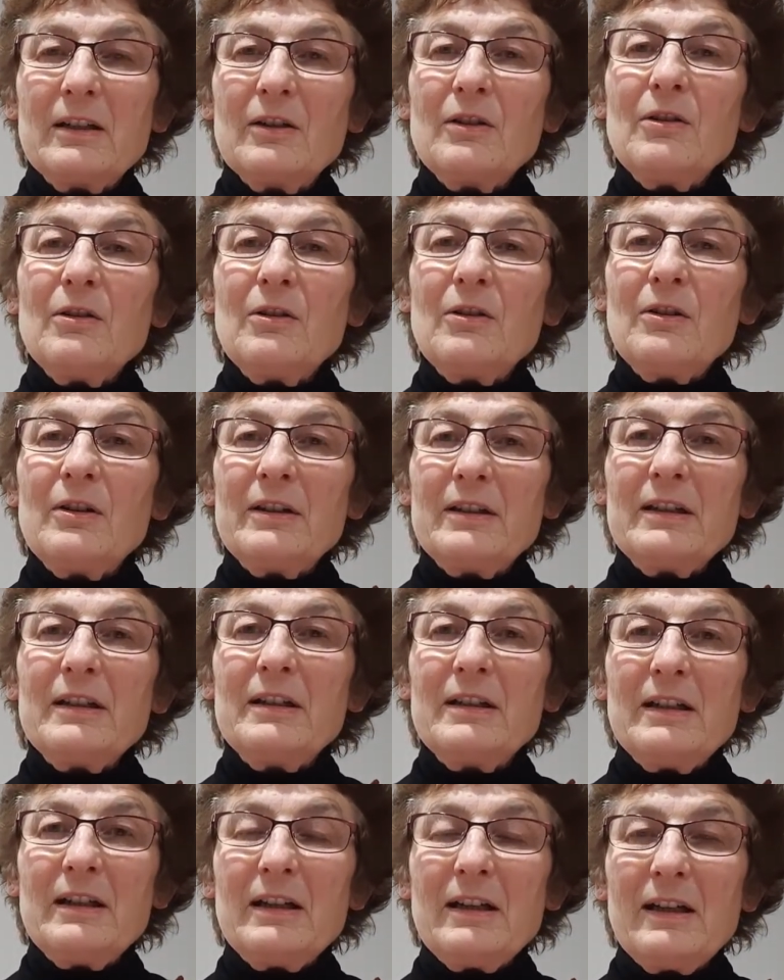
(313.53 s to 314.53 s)
God
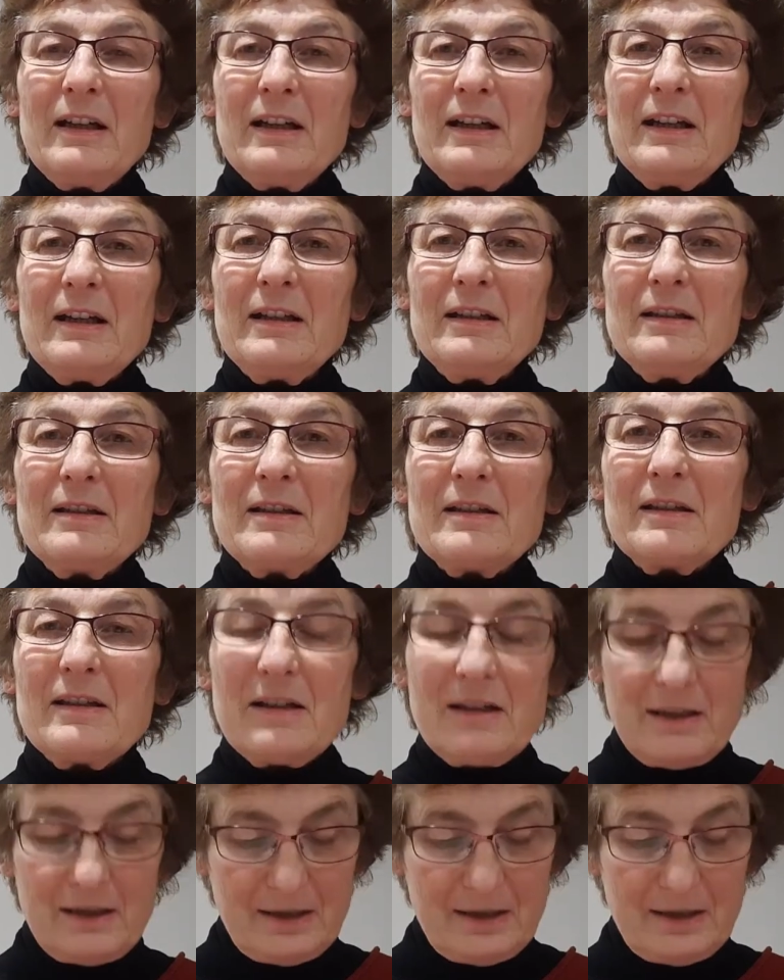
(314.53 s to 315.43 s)
in our hands.